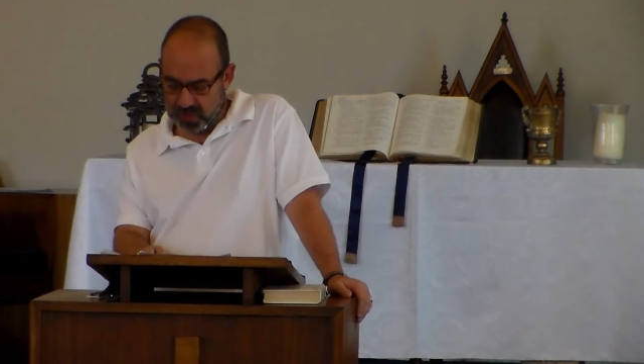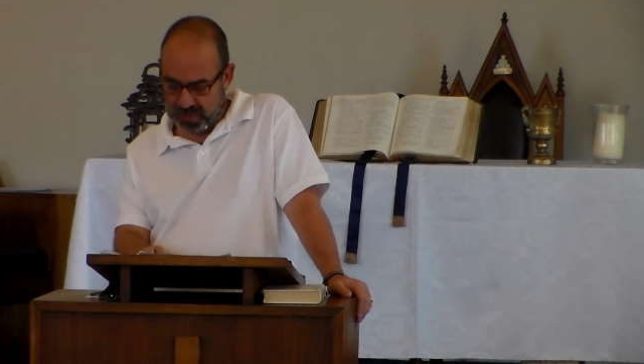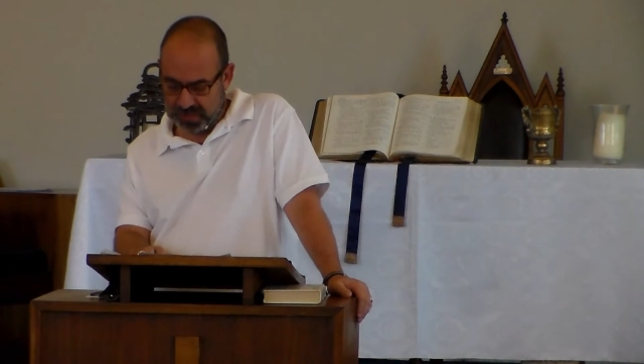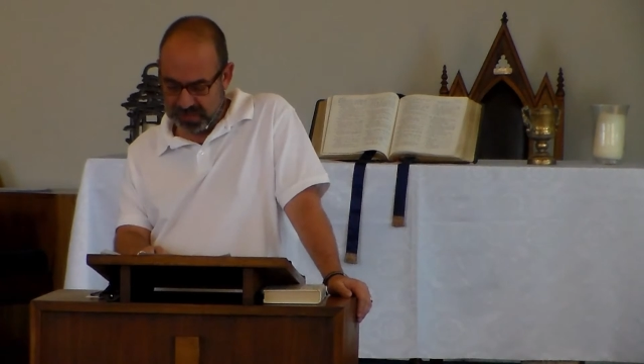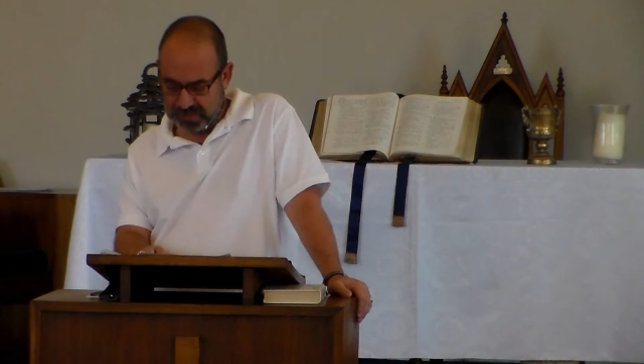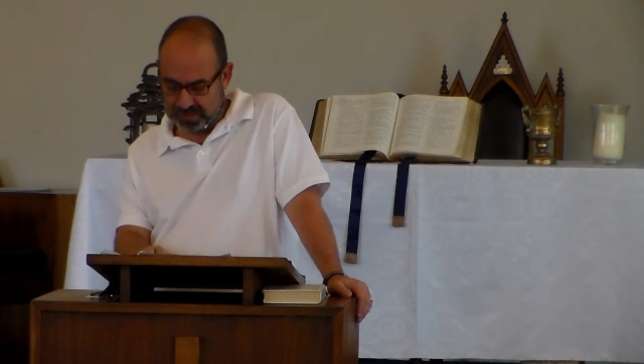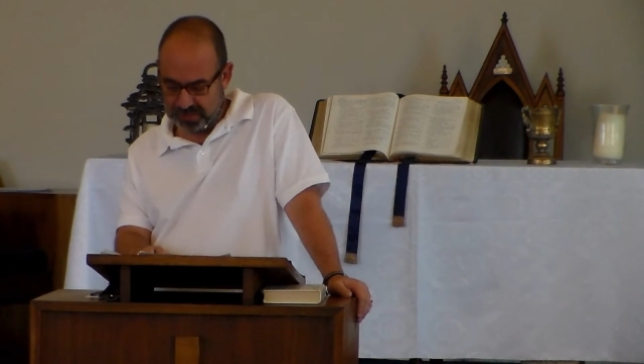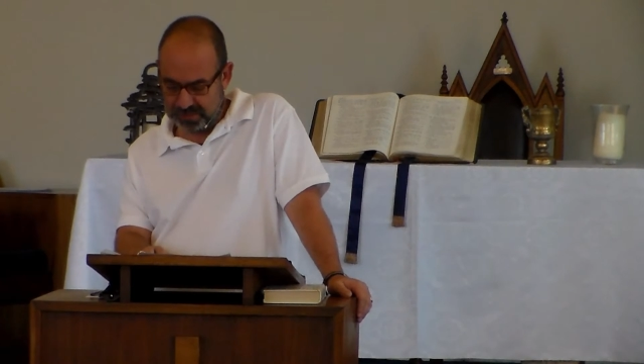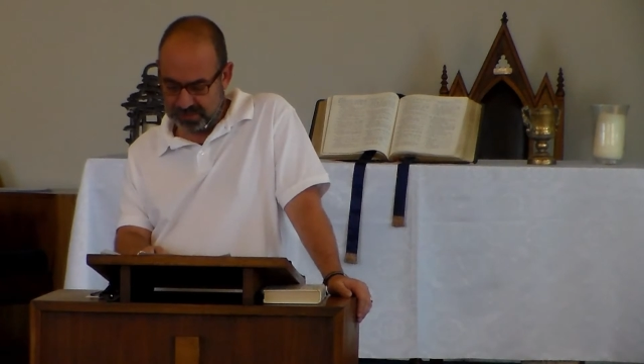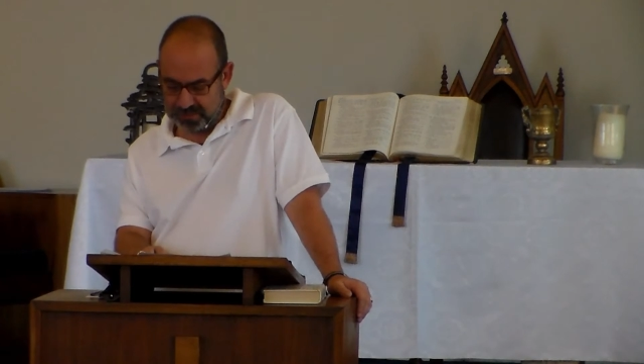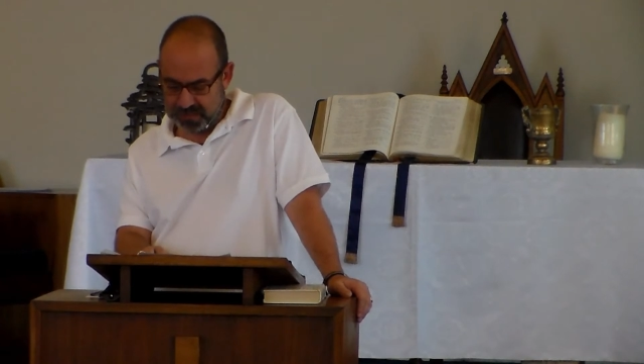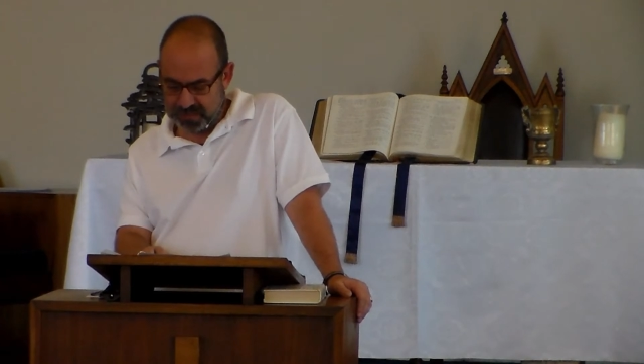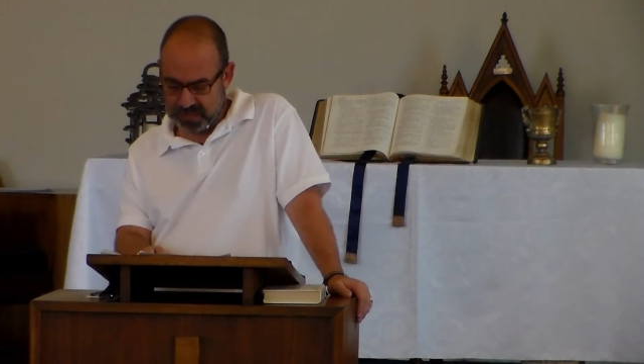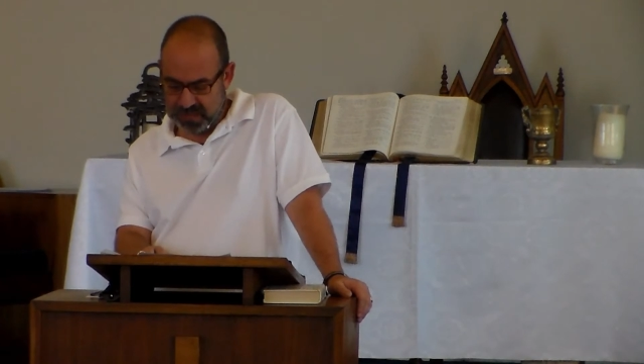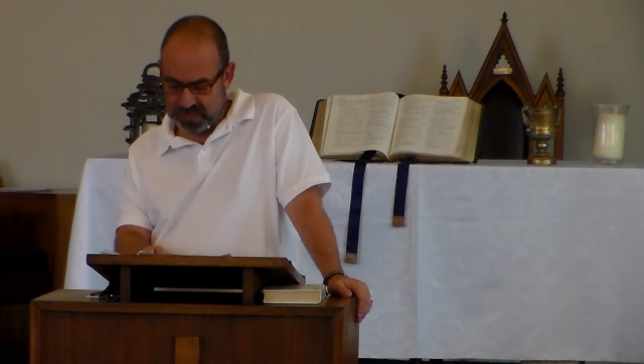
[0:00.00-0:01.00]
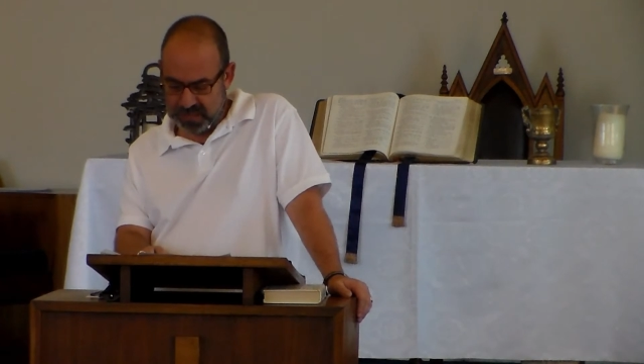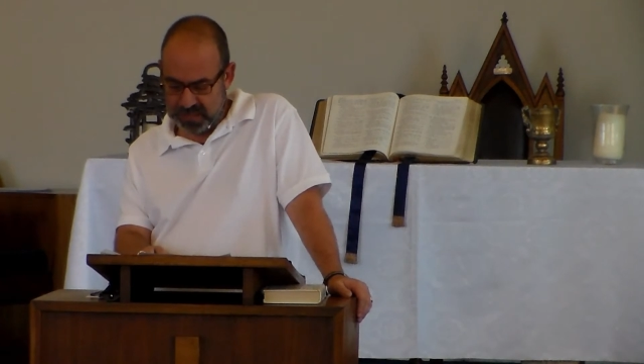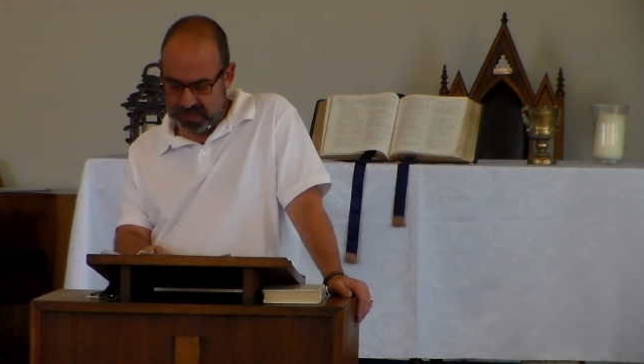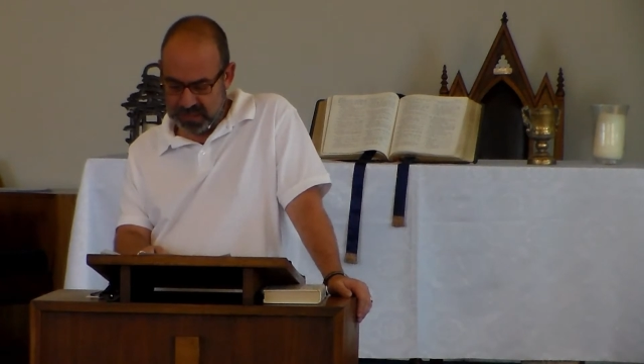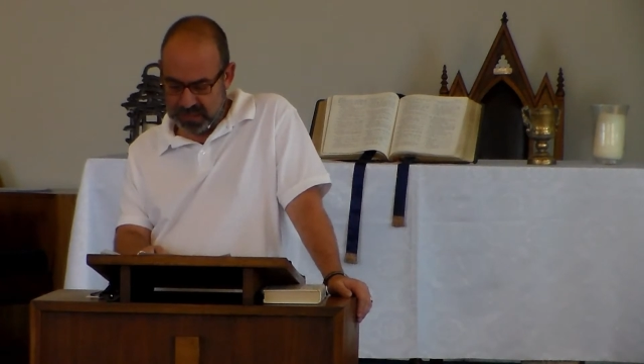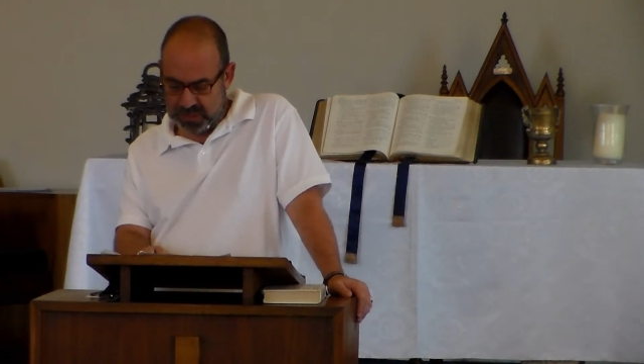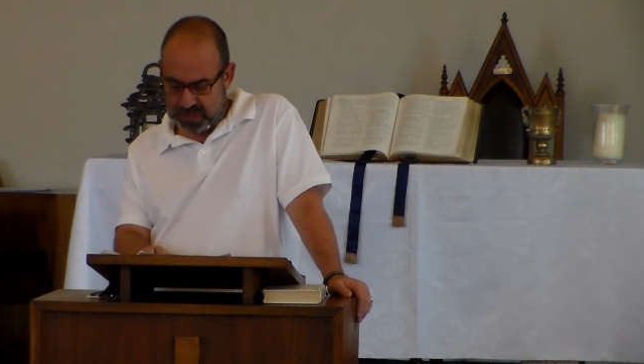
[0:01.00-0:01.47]
father.
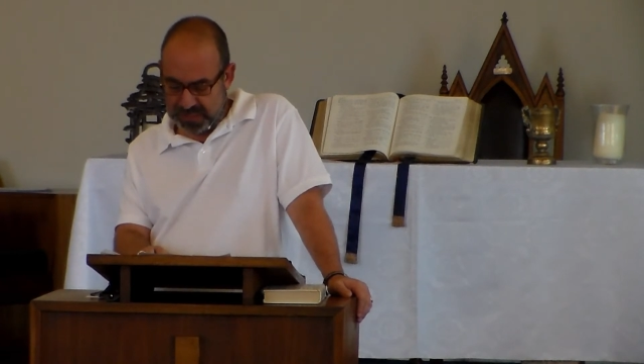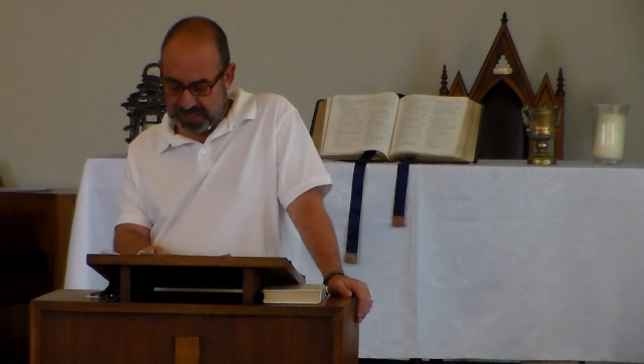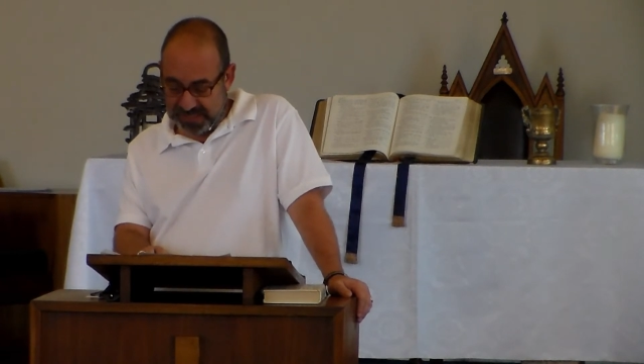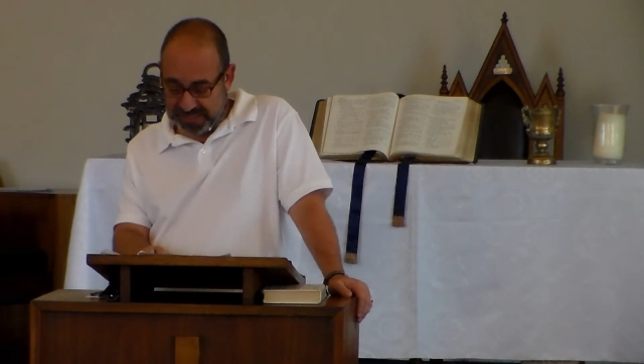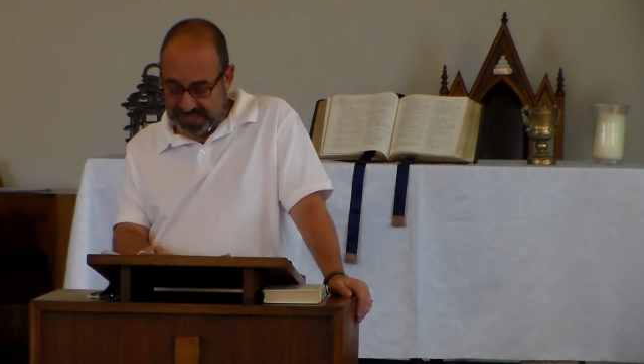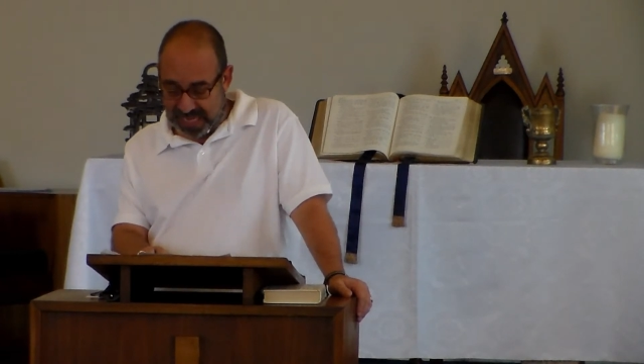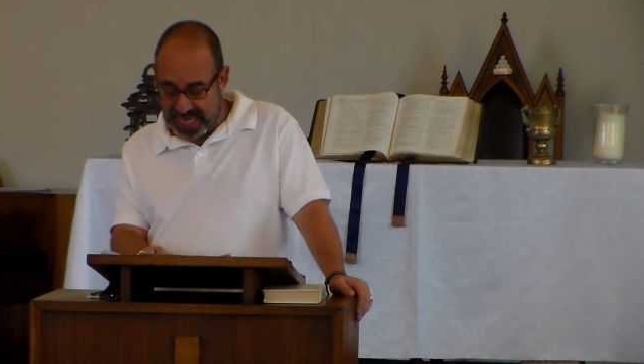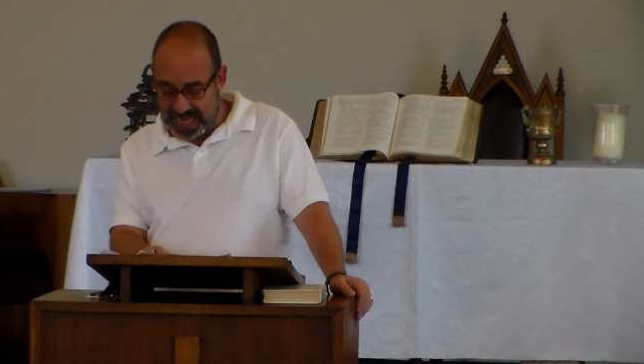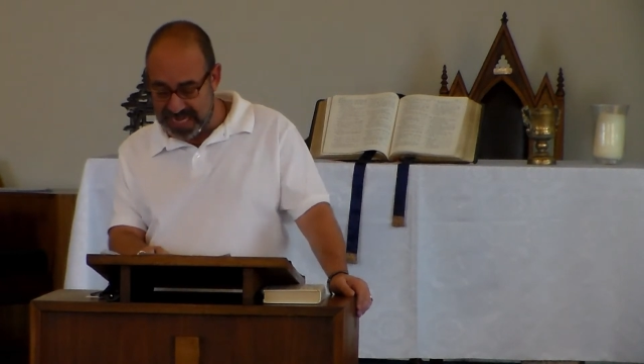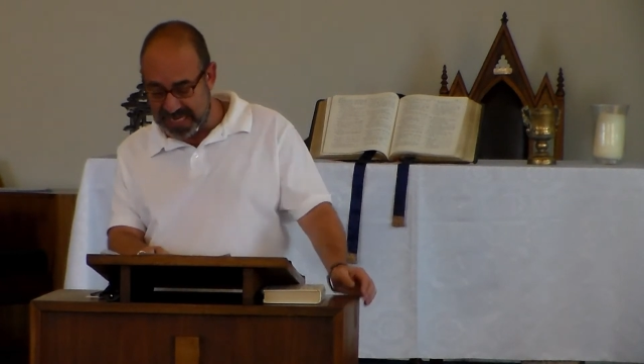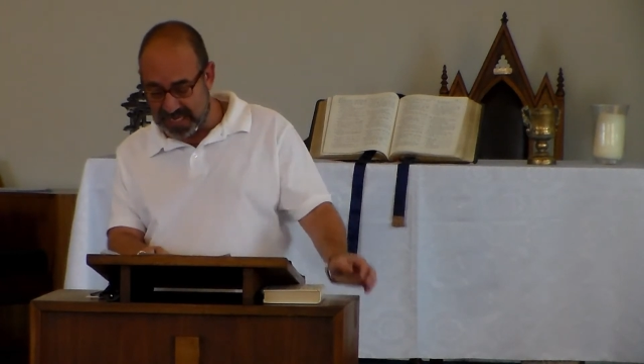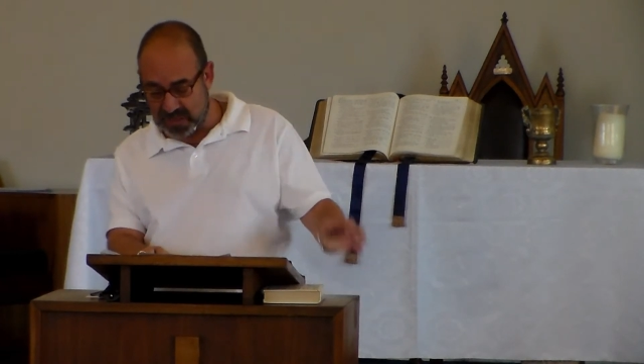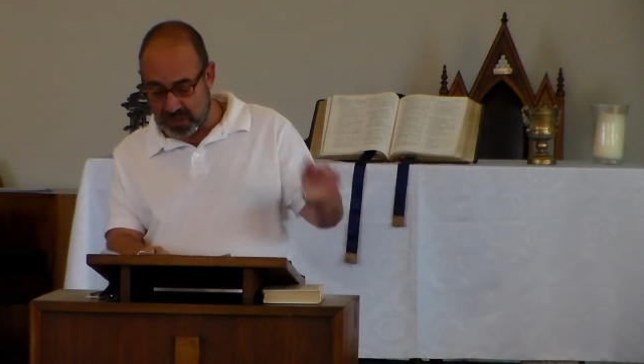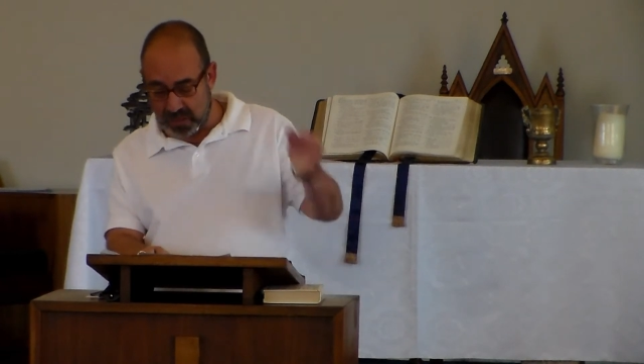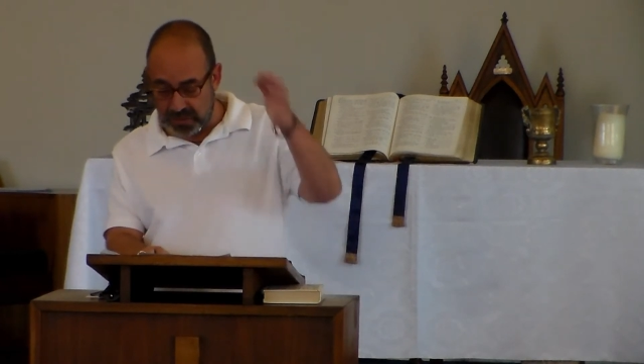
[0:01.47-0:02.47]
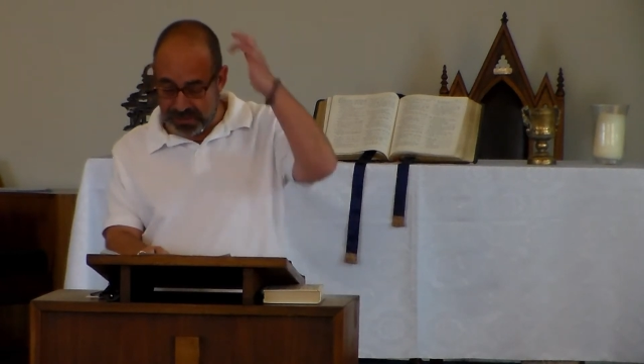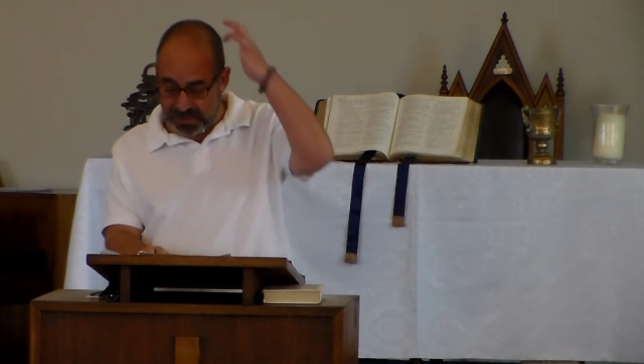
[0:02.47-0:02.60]
To understand the